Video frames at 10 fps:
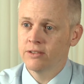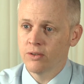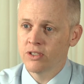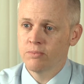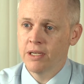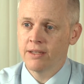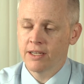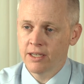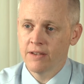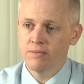so to speak,
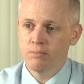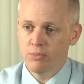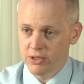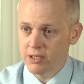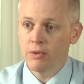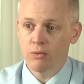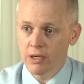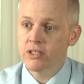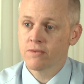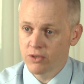that puts them at
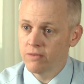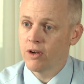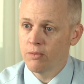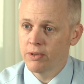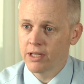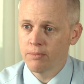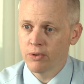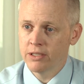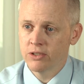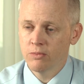risk for developing that
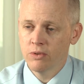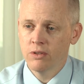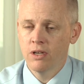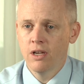brain tumor.